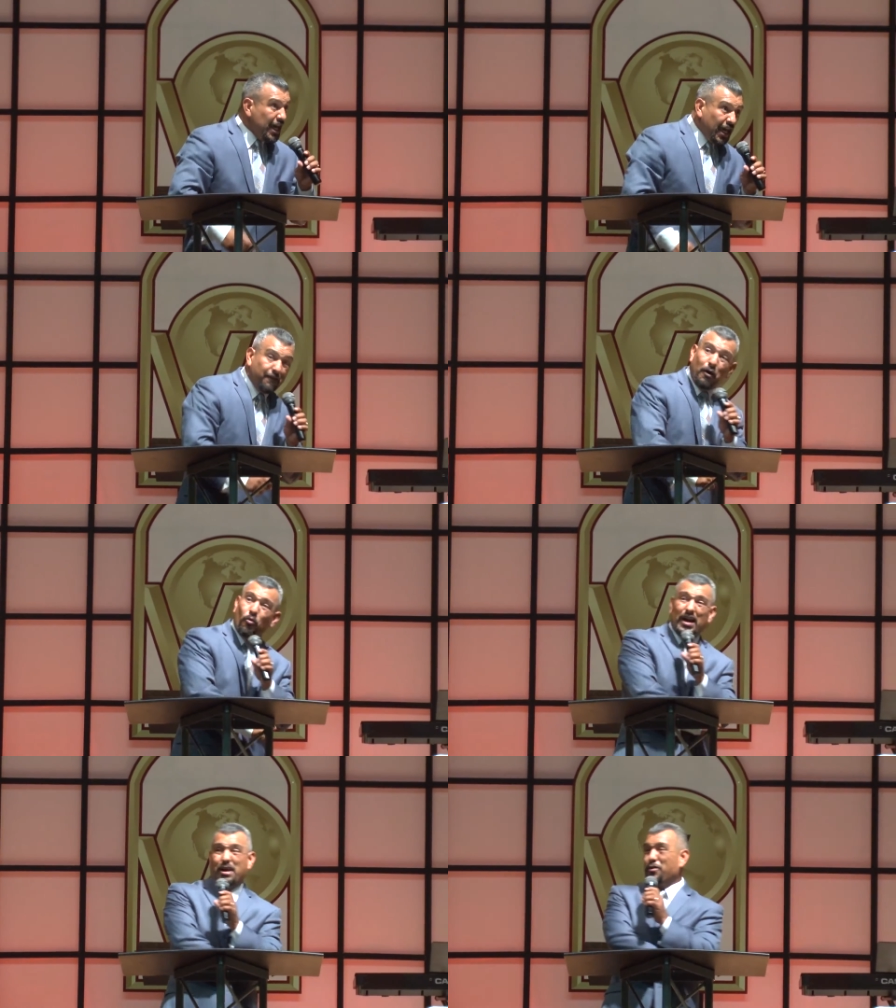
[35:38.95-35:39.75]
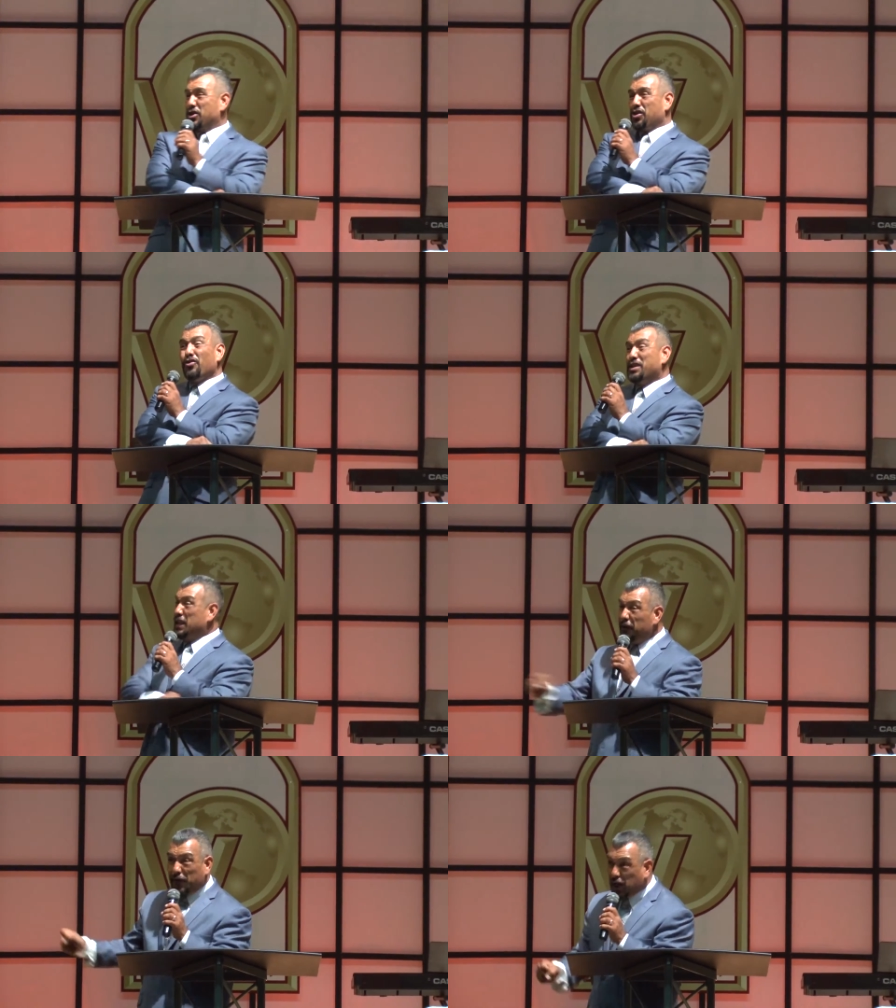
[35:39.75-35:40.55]
Even when it was so
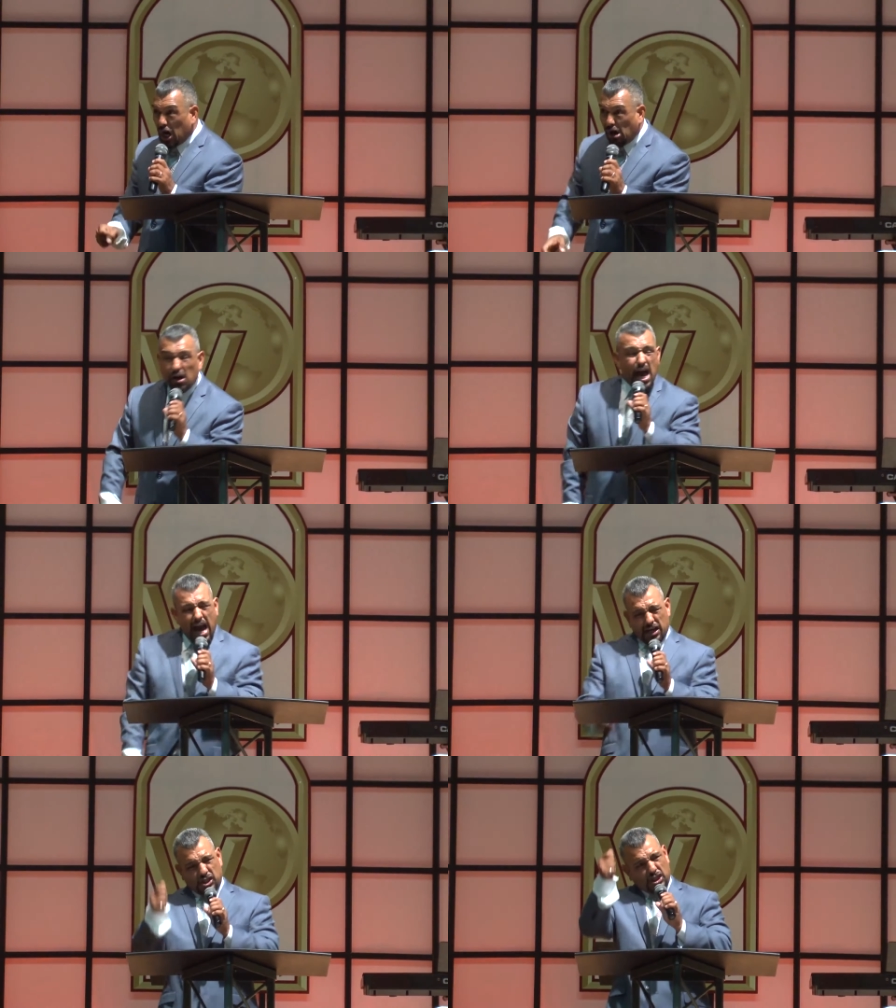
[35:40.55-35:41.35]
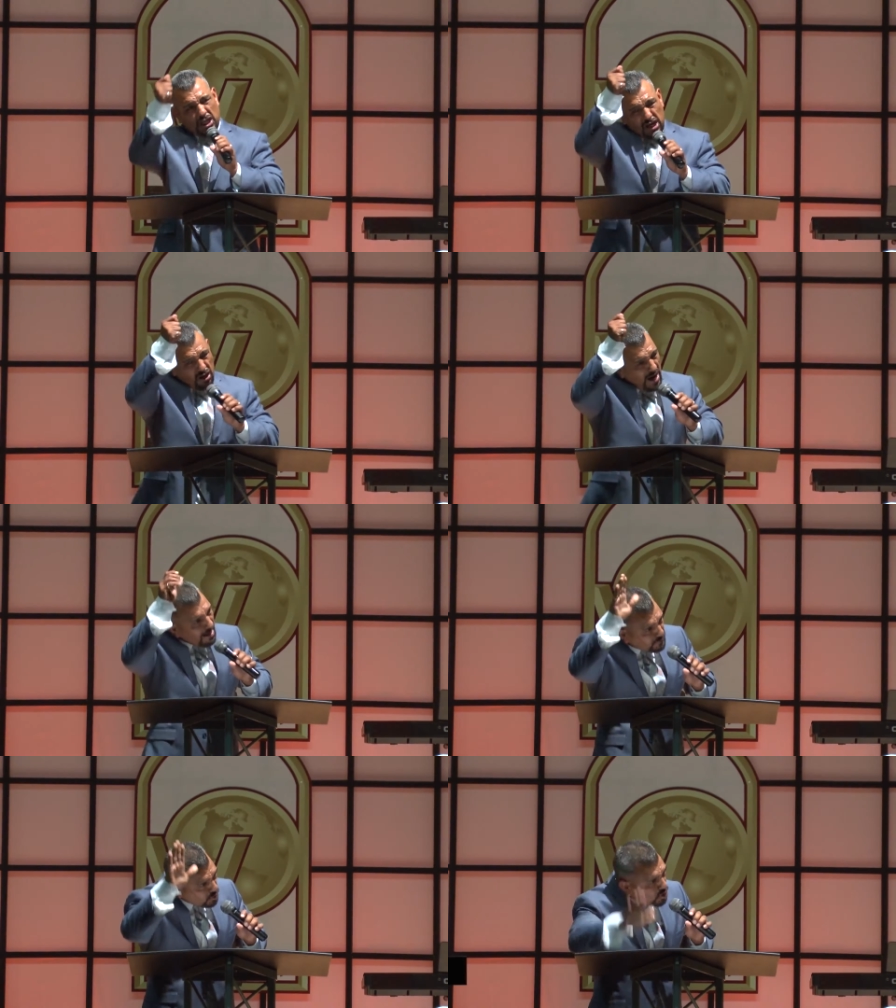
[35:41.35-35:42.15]
difficult, I still
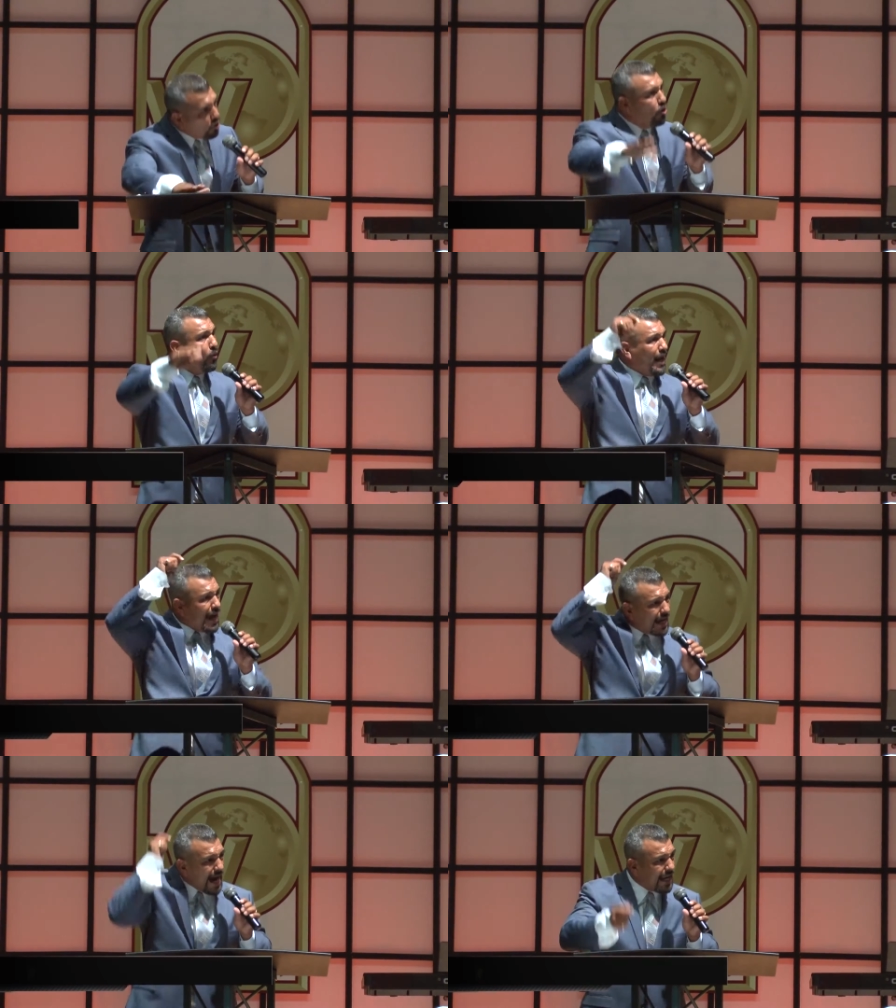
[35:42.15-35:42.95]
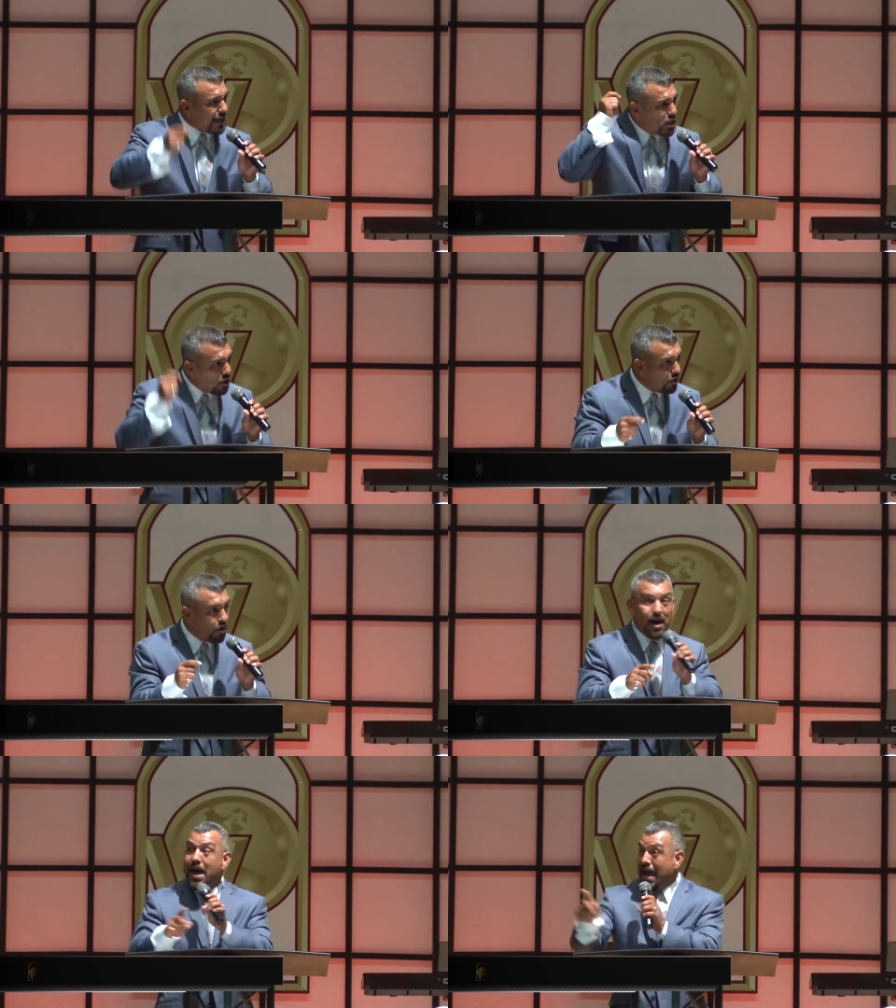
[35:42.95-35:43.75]
have to do what I gotta
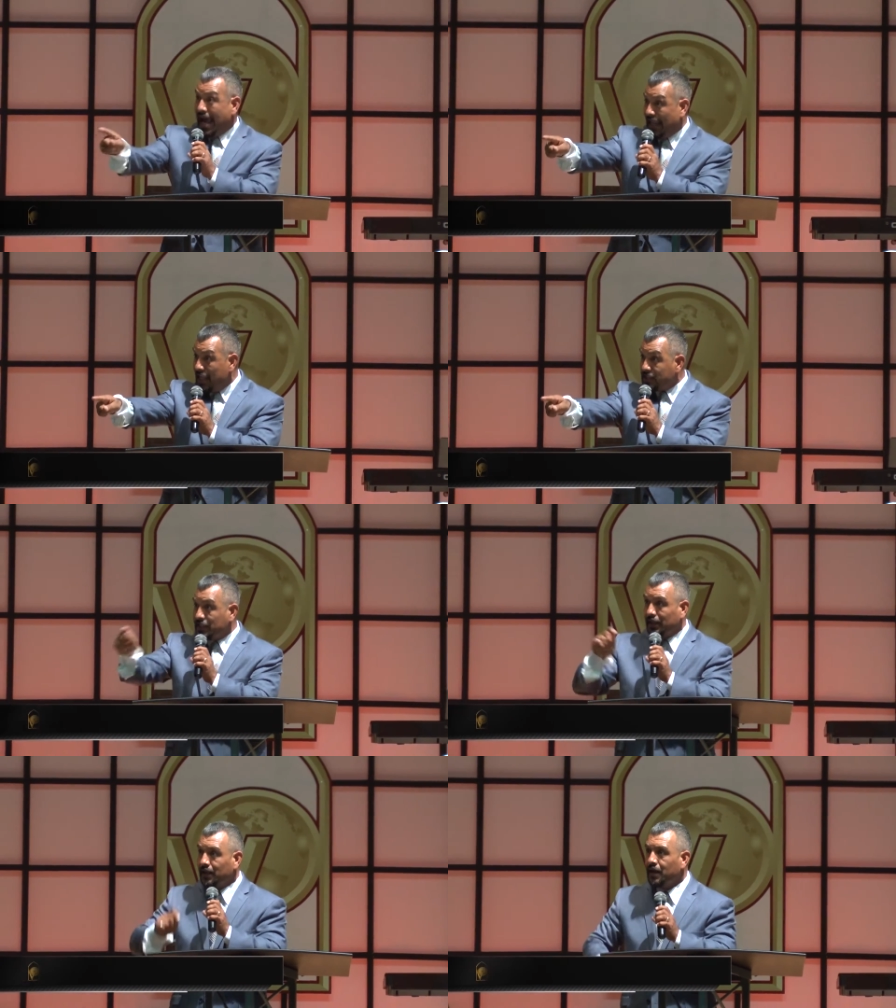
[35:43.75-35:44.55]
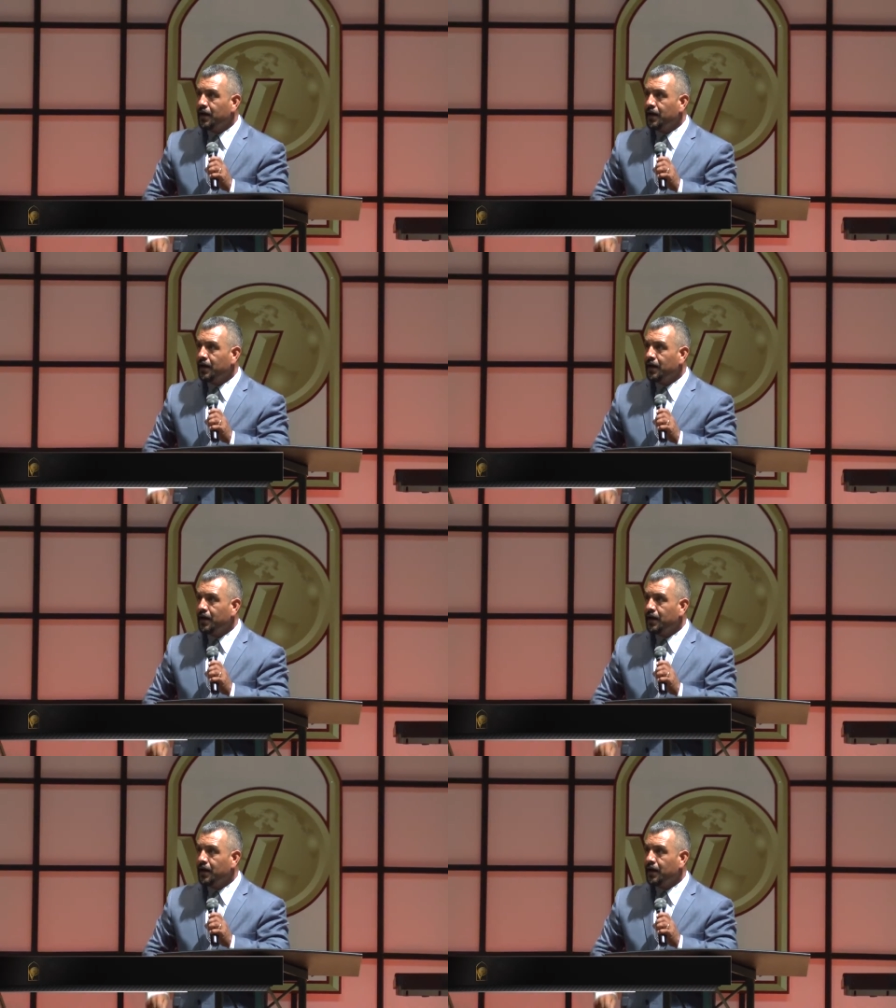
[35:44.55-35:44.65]
do. And listen,